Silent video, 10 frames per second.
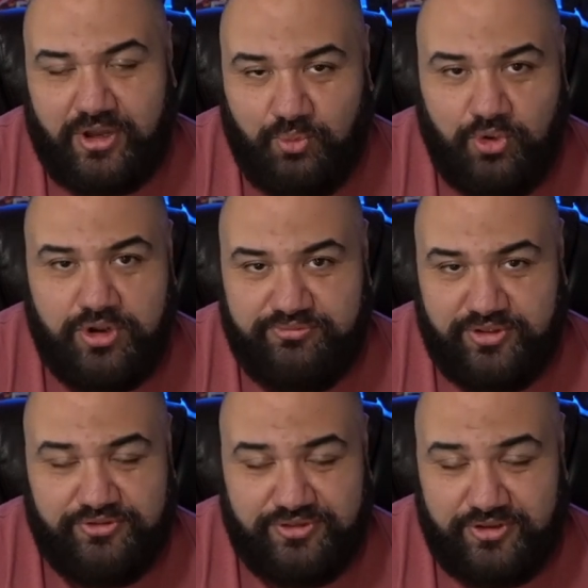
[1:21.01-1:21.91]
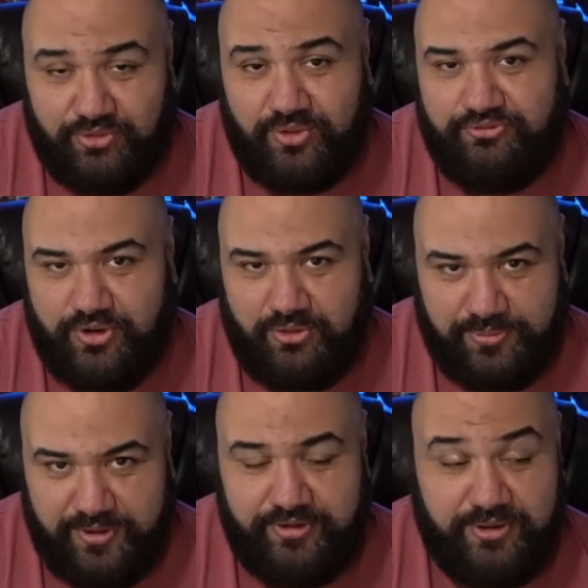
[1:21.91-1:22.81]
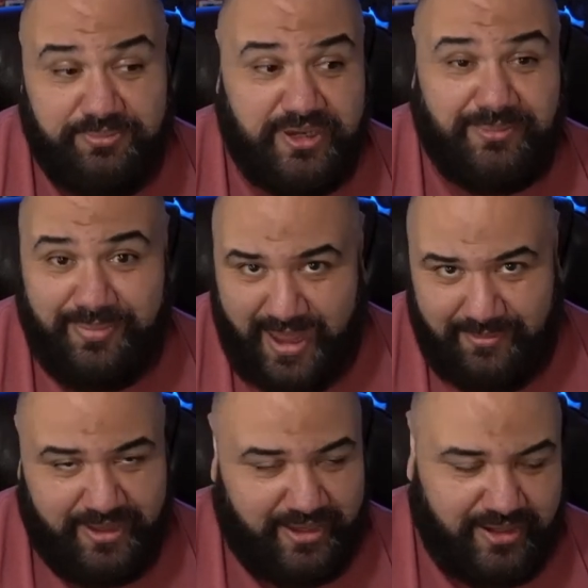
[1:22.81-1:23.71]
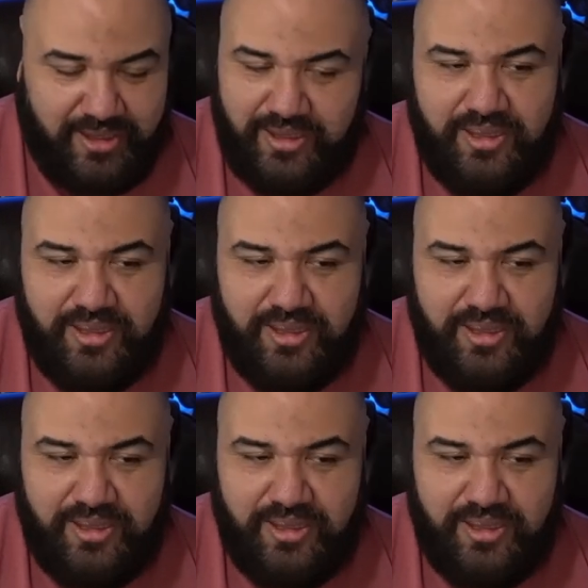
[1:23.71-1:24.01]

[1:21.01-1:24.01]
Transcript: on Warner Brothers in a 24-hour period, beating Batman.